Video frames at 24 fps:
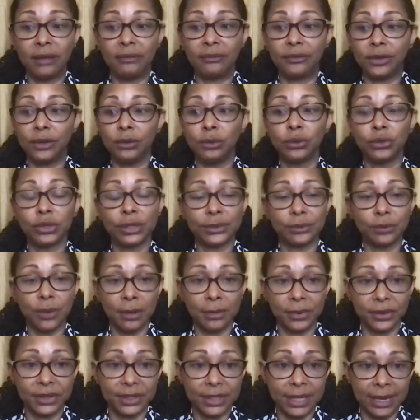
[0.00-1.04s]
If you will just
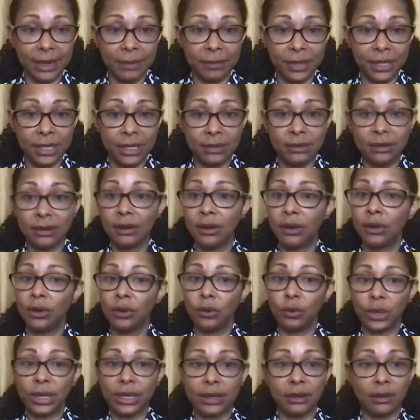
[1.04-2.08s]
rubber stamp it,
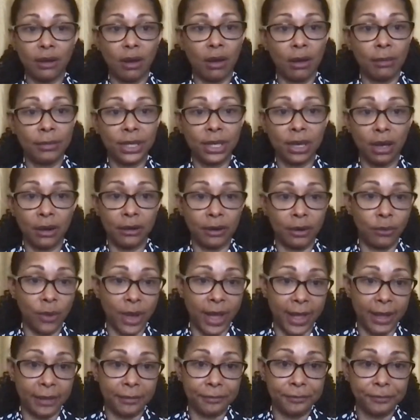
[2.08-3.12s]
we can all be on our
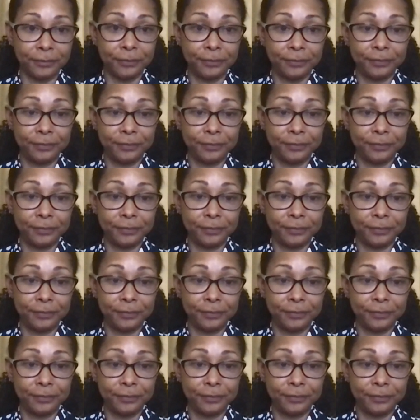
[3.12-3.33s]
way.